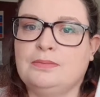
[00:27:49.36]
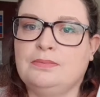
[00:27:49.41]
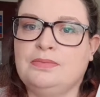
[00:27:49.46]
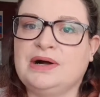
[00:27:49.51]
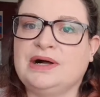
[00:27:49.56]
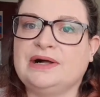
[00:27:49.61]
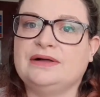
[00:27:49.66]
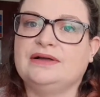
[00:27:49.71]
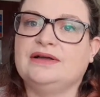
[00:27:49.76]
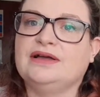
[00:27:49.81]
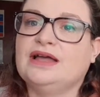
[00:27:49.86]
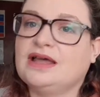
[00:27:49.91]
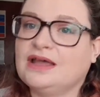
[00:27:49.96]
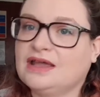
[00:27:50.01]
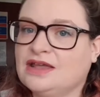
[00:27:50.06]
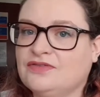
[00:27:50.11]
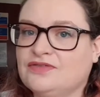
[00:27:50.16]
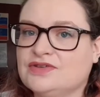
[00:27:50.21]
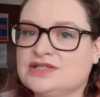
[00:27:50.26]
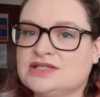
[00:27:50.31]
But
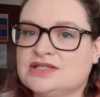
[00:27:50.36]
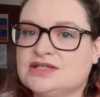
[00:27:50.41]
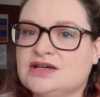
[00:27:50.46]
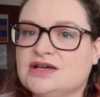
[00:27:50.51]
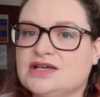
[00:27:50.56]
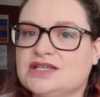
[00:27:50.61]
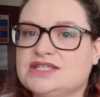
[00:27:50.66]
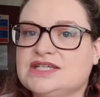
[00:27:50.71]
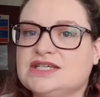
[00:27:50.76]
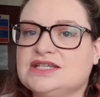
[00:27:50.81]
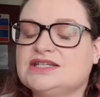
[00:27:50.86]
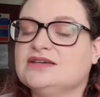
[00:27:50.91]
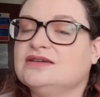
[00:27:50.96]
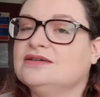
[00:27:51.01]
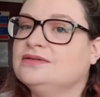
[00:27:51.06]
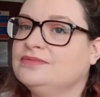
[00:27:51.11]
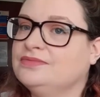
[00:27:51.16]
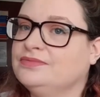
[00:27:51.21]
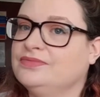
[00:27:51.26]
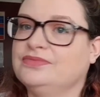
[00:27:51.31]
if it started,
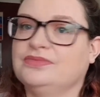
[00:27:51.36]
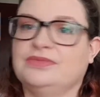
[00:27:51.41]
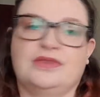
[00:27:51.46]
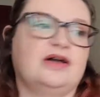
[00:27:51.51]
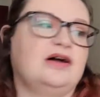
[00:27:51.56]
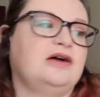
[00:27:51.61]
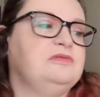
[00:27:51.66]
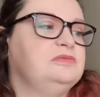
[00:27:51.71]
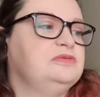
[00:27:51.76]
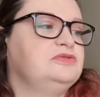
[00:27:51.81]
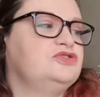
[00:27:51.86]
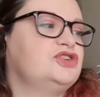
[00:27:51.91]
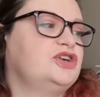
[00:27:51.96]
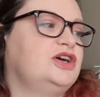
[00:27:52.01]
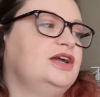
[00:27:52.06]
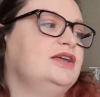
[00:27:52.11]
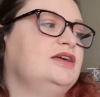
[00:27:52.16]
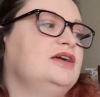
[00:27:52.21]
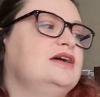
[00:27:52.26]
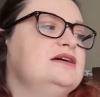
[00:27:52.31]
I will try
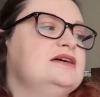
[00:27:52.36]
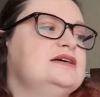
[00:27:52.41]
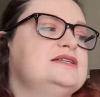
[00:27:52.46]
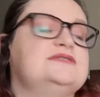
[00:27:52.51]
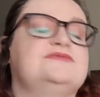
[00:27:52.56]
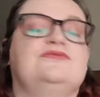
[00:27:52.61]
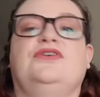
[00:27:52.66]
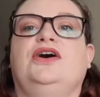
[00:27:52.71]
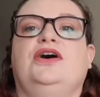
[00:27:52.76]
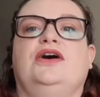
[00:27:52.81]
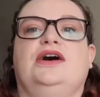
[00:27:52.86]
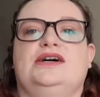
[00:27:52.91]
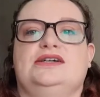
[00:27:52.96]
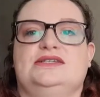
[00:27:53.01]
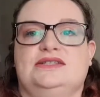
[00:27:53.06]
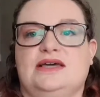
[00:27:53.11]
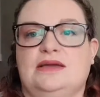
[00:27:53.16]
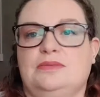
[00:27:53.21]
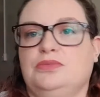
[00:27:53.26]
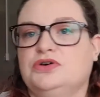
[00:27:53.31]
and get as far
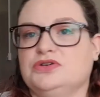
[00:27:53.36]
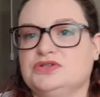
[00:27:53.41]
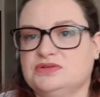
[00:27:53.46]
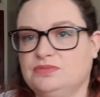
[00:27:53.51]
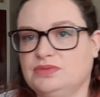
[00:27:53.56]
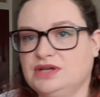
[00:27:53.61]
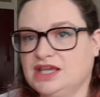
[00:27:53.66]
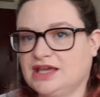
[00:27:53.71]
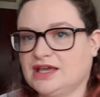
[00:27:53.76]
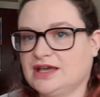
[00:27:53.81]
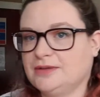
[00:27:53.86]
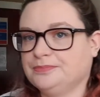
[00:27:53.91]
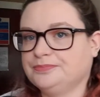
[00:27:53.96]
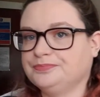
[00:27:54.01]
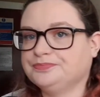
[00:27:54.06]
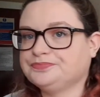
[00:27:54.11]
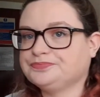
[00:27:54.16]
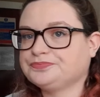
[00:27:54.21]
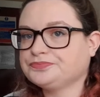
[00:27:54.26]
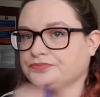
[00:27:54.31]
as I possibly can.
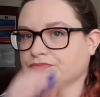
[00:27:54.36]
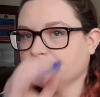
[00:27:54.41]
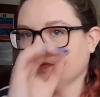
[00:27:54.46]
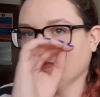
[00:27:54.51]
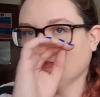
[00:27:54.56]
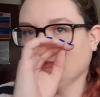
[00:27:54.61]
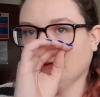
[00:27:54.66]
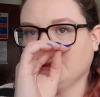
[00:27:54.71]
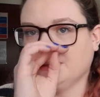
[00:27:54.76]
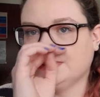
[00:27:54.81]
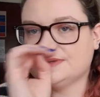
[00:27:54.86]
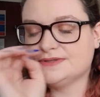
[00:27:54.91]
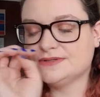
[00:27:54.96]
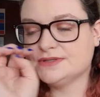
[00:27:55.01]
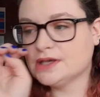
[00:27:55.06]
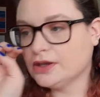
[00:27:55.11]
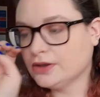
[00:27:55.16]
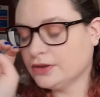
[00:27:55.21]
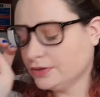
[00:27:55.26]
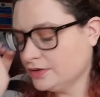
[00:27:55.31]

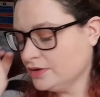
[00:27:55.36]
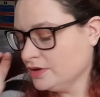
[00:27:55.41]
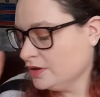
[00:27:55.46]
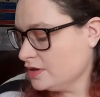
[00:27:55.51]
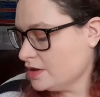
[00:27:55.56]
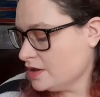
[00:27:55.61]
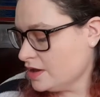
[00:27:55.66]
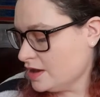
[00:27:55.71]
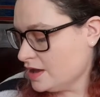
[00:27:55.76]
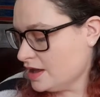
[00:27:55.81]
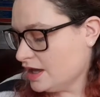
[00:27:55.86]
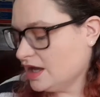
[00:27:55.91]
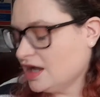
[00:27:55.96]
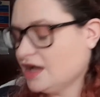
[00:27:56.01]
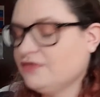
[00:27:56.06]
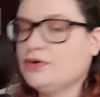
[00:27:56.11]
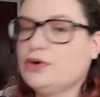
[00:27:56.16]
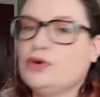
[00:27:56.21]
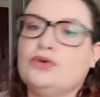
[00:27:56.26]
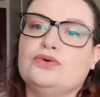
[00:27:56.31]
So I
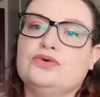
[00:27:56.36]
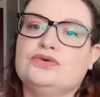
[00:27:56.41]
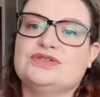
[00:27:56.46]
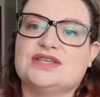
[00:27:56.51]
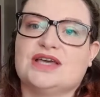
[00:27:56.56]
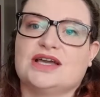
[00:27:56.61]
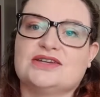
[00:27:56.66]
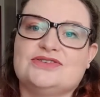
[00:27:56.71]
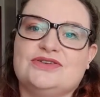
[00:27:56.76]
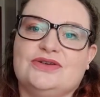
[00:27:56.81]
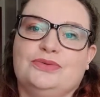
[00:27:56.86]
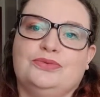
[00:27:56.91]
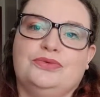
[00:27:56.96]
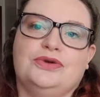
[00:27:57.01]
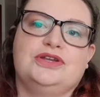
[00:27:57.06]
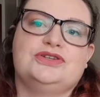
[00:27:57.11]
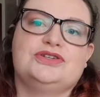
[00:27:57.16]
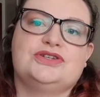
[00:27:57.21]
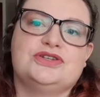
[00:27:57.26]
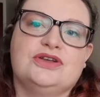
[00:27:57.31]
have a haul section,
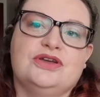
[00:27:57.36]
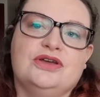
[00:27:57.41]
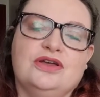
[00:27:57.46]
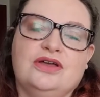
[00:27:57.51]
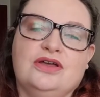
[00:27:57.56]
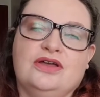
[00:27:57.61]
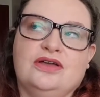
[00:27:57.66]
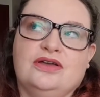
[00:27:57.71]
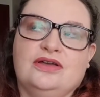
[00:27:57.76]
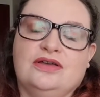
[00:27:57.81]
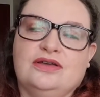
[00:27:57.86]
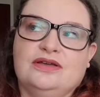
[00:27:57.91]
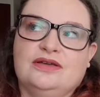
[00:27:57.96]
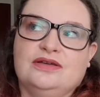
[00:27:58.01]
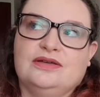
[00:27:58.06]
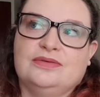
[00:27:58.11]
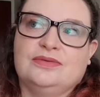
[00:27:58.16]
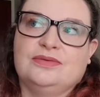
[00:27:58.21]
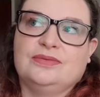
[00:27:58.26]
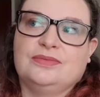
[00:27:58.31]
which
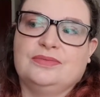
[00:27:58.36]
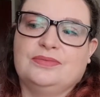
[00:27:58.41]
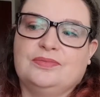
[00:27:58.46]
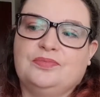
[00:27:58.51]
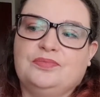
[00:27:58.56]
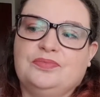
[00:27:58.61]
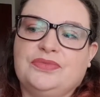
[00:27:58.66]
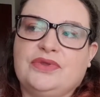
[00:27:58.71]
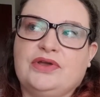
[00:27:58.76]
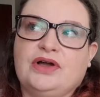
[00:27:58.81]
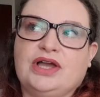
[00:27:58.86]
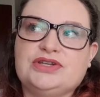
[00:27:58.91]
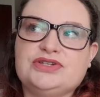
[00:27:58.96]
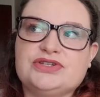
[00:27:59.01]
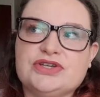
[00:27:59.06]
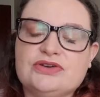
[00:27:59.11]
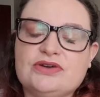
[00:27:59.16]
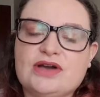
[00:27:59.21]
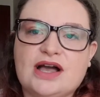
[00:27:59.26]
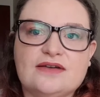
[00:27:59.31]
I
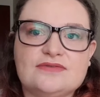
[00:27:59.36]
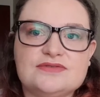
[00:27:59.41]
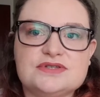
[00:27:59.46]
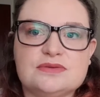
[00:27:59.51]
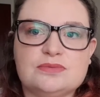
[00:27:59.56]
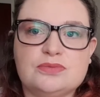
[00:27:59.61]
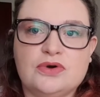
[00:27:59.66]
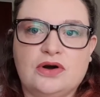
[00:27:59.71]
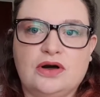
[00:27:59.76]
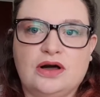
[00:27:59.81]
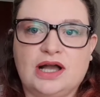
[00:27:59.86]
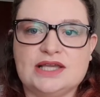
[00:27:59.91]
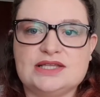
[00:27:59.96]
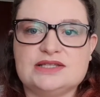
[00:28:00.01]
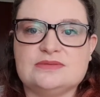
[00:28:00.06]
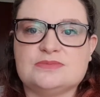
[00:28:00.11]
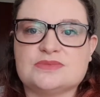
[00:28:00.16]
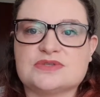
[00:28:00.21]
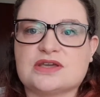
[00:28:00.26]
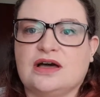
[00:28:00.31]
do have some more
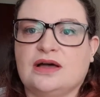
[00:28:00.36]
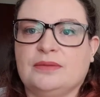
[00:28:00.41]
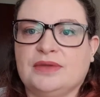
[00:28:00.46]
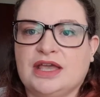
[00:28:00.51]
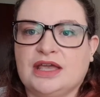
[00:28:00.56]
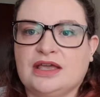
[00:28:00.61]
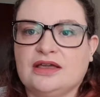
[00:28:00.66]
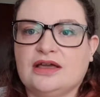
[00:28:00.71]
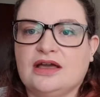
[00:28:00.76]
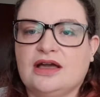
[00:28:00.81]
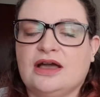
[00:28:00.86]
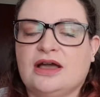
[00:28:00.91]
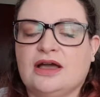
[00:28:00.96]
items coming.